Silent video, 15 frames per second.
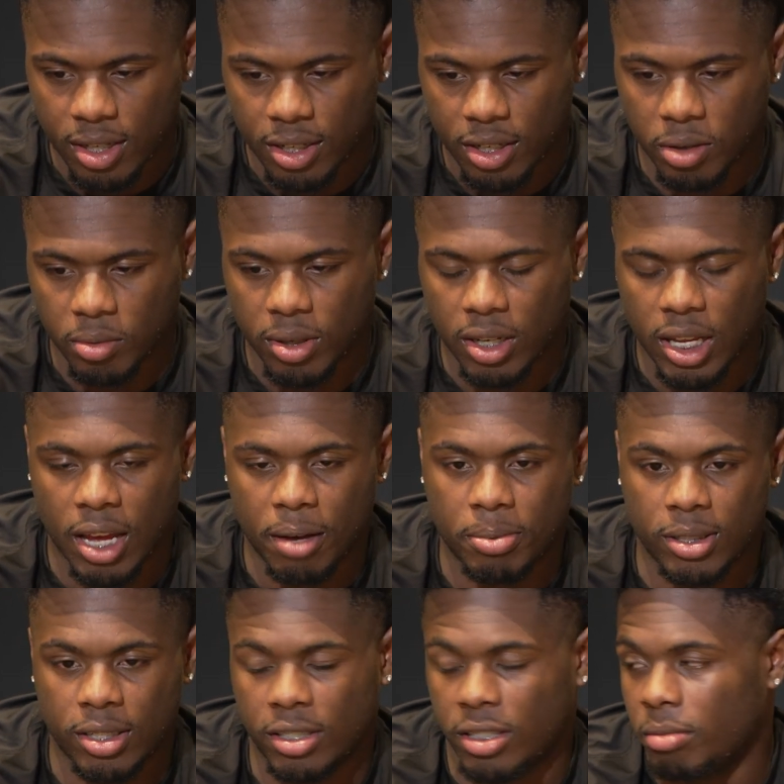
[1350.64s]
Then we'll have
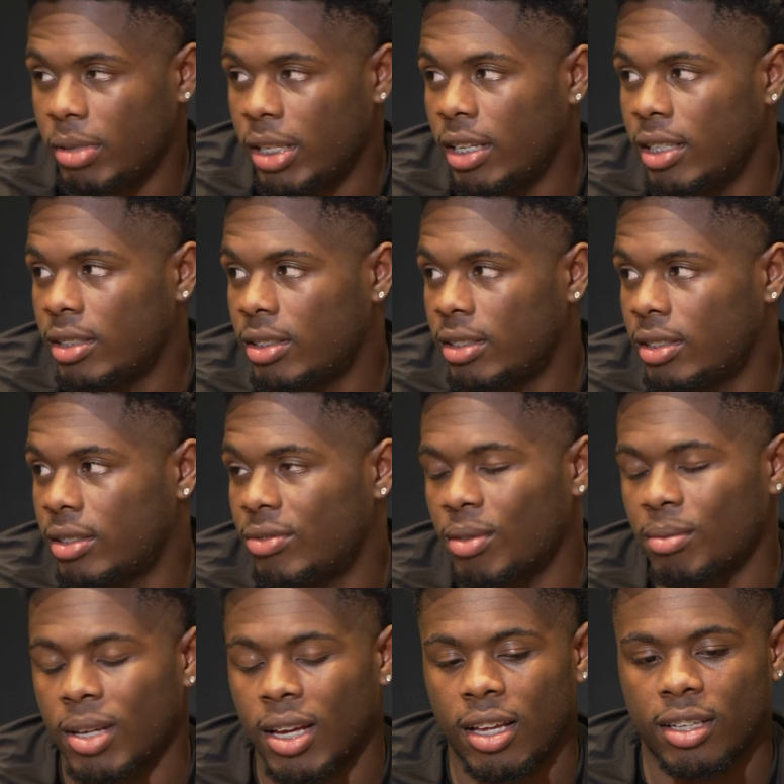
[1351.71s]
position meetings
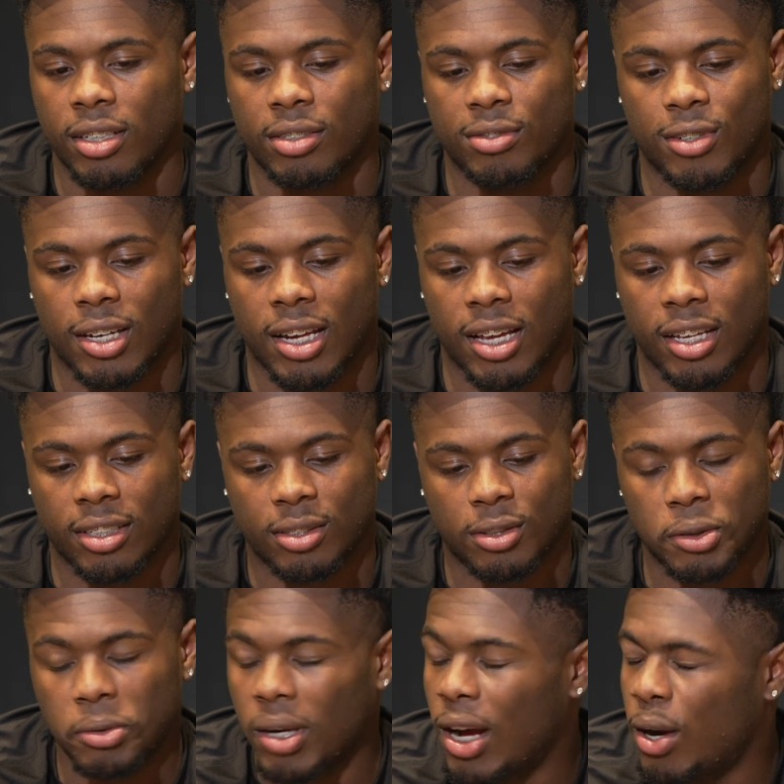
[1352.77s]
for like
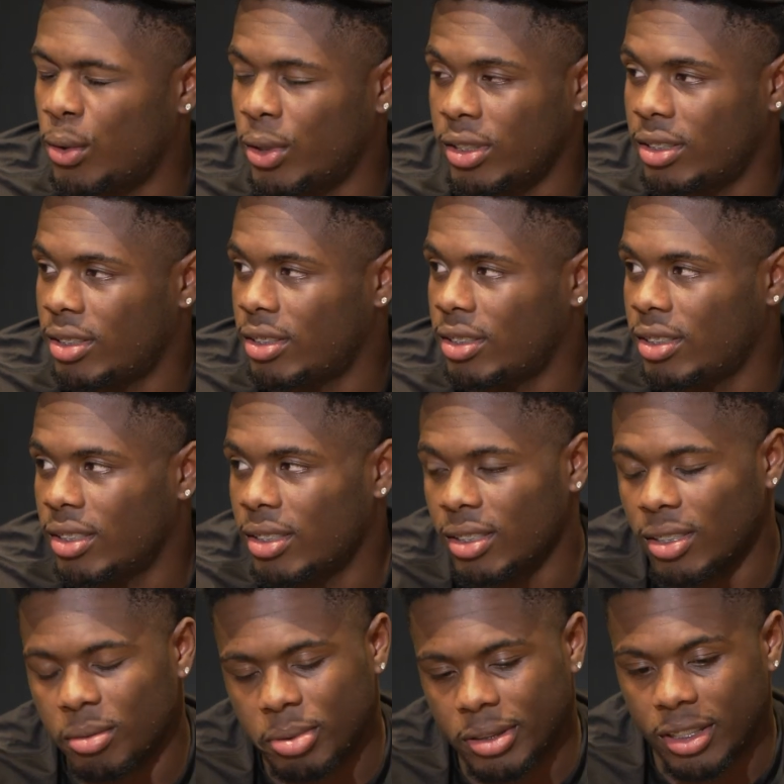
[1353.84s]
2 hours.
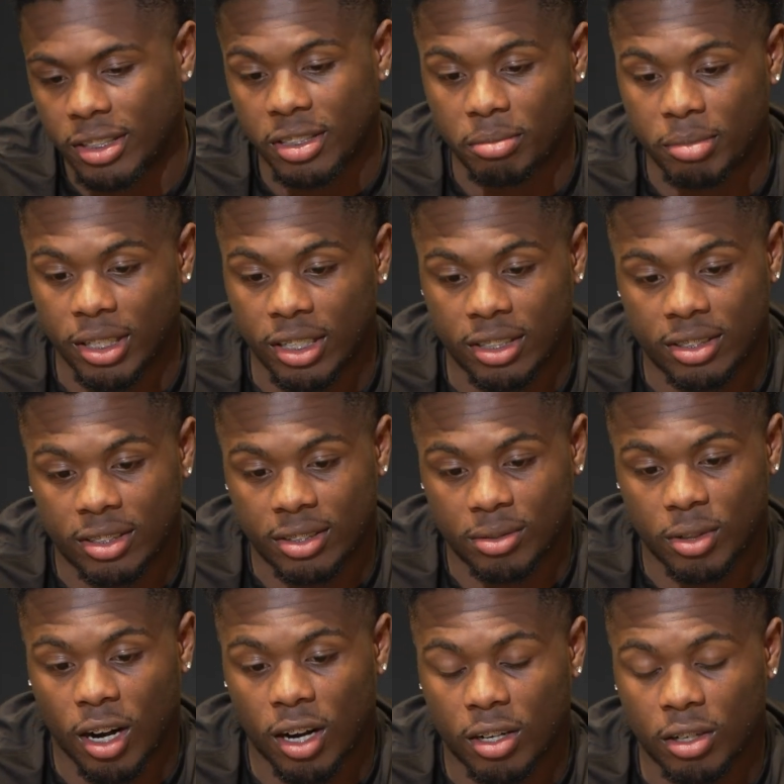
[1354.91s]
Position meetings
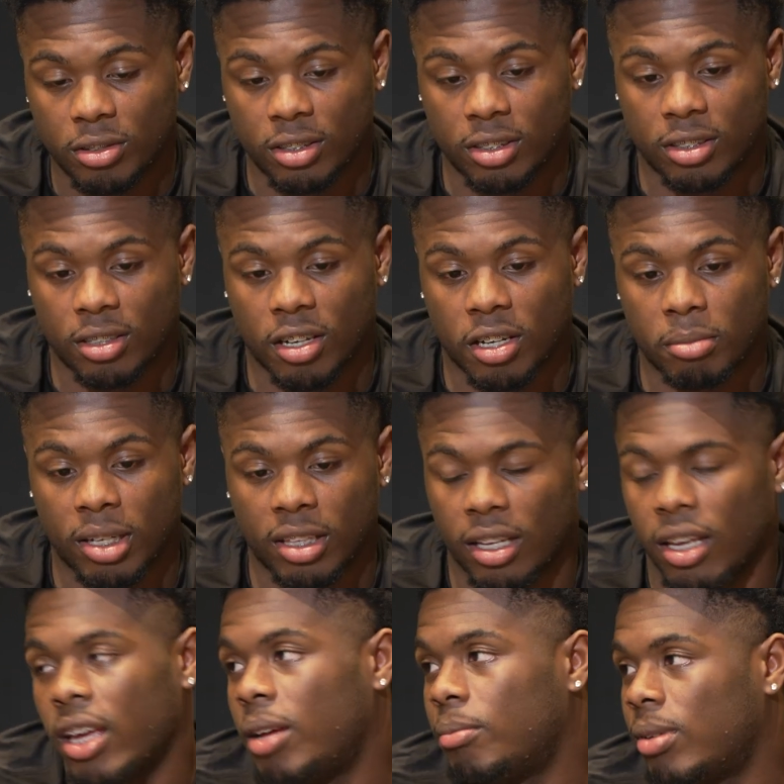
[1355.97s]
with our coaches, talking about the
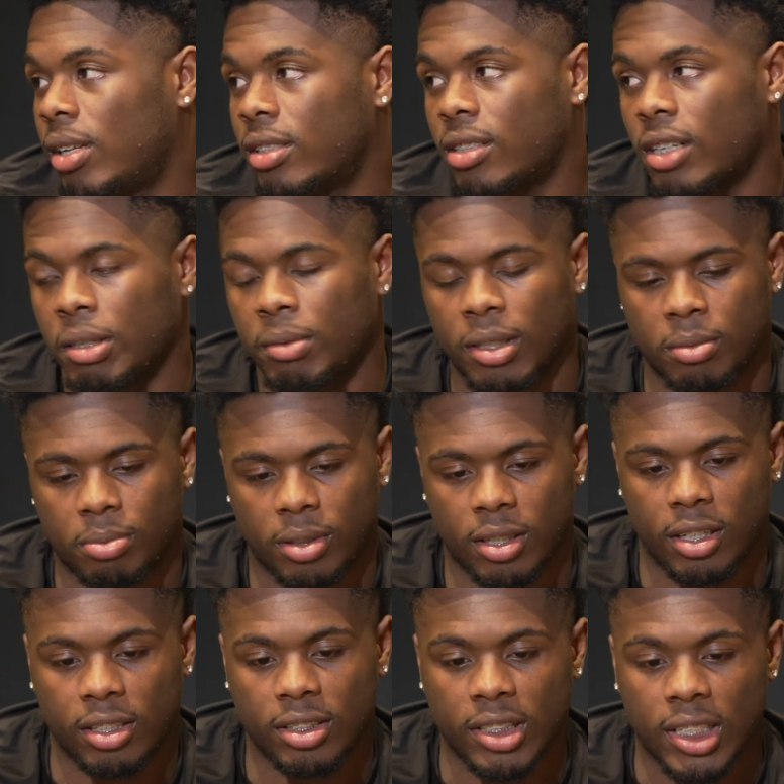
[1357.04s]
game plan, talking about the
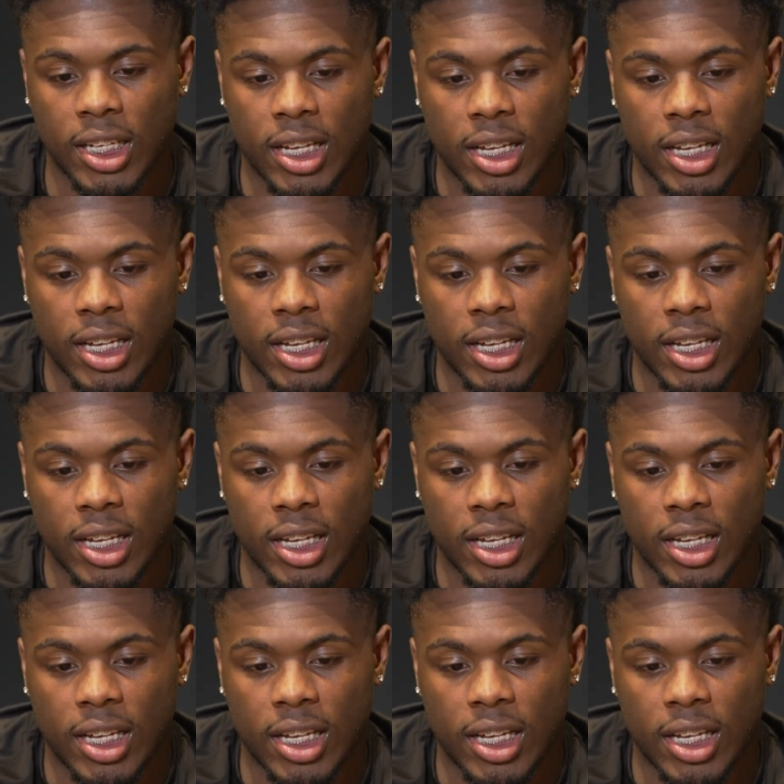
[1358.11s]
plays.